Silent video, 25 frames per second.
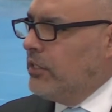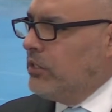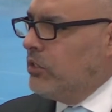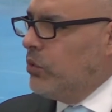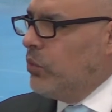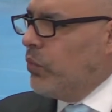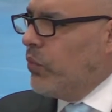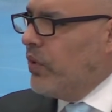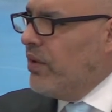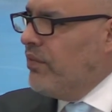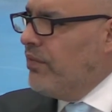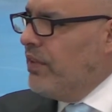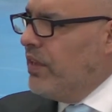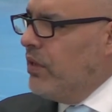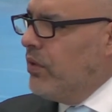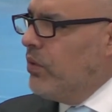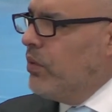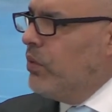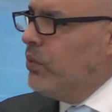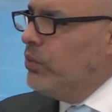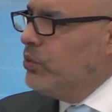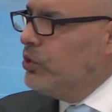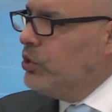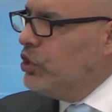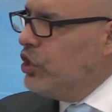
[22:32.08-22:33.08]
Is to
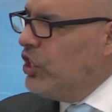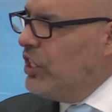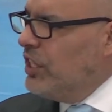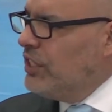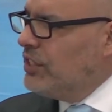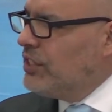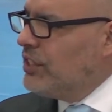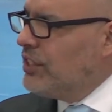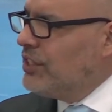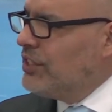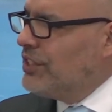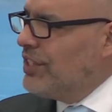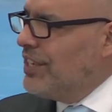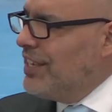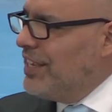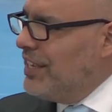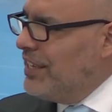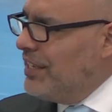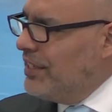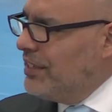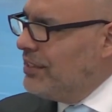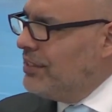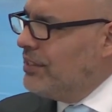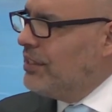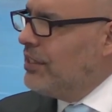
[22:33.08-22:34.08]
reveal who Jesus
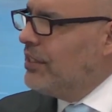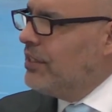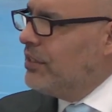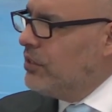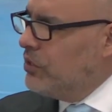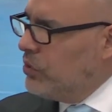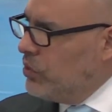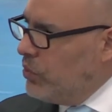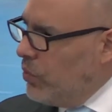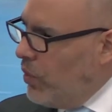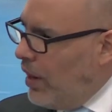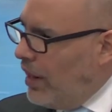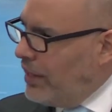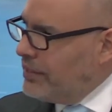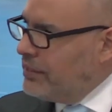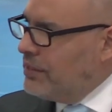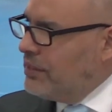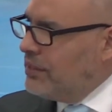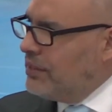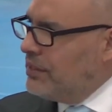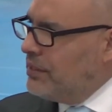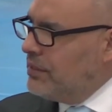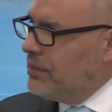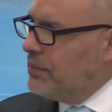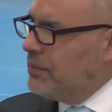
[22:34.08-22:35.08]
is to
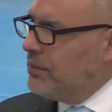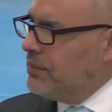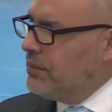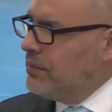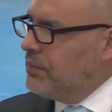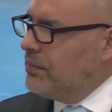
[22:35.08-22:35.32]
us.